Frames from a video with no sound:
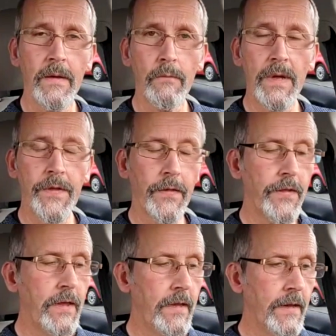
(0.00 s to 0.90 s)
with
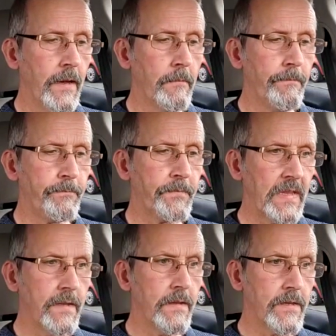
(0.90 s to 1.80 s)
the um,
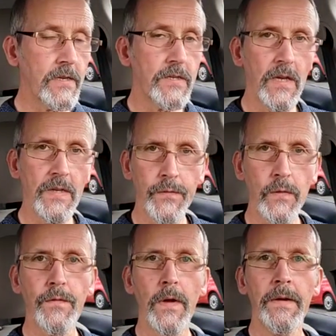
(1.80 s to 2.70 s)
the
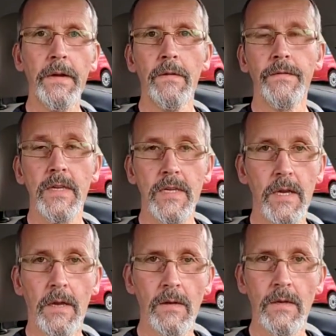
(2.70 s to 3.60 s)
successful firing of the
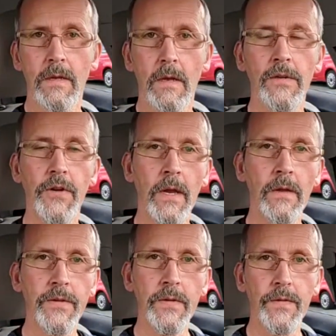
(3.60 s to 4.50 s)
second stage
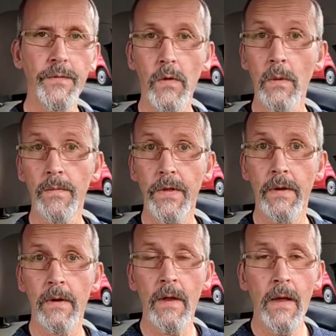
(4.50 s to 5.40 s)
engines from
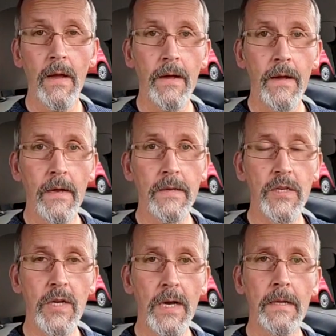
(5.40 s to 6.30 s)
their uh,
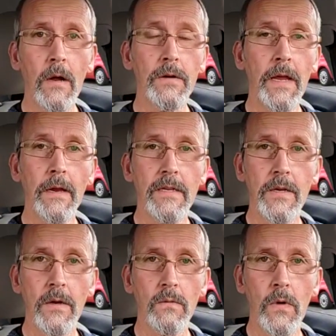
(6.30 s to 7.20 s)
Skylark
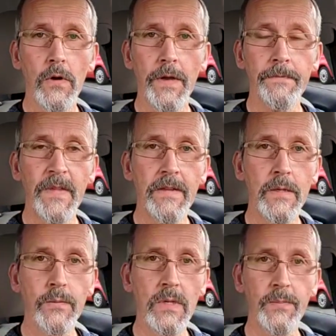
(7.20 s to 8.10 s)
XL rocket. Now,
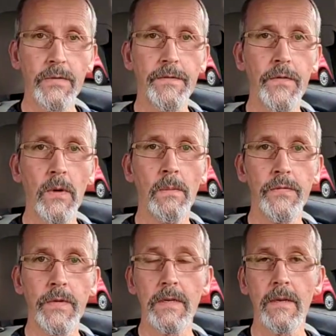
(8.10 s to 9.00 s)
this was performed
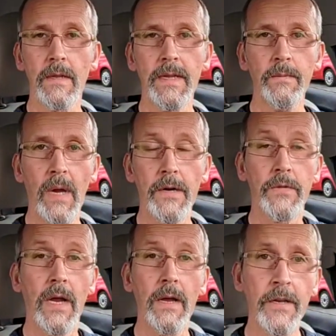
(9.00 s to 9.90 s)
recently at
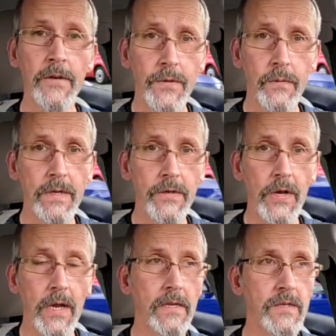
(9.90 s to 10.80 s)
Machrihanish,
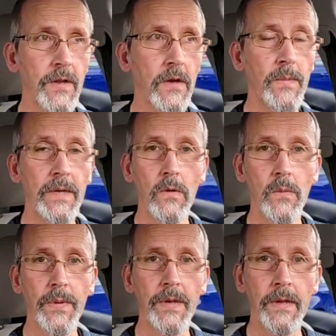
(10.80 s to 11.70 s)
which has now been
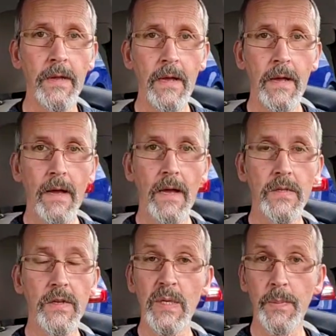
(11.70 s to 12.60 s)
opened
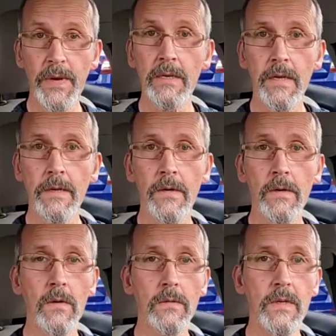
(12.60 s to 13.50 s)
as a space centre
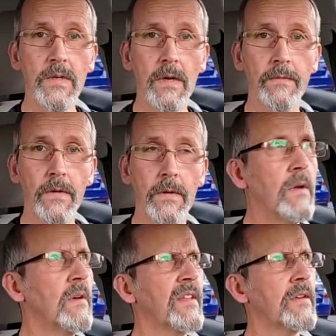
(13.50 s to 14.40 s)
called Discover
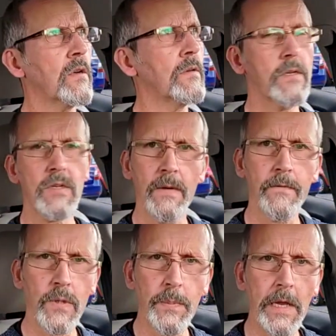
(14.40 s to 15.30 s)
I think it's called
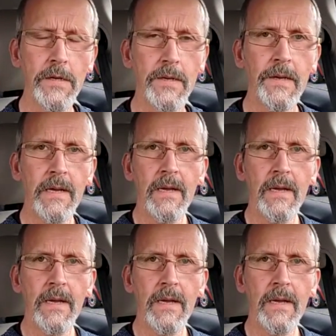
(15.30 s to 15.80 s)
Discover Space.